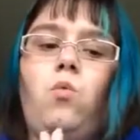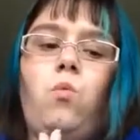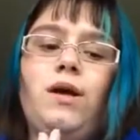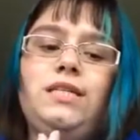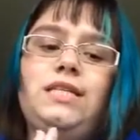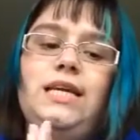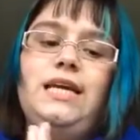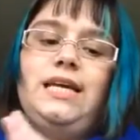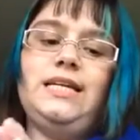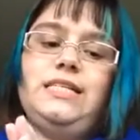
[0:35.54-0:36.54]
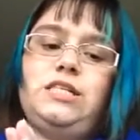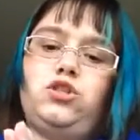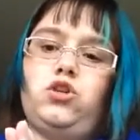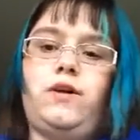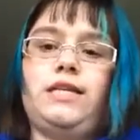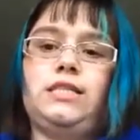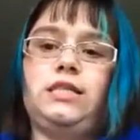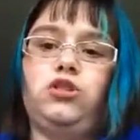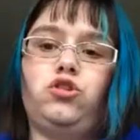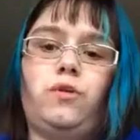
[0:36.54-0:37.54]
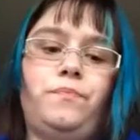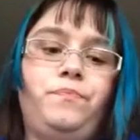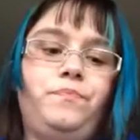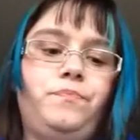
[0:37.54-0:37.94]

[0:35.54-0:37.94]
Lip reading: what is Tourette Syndrome?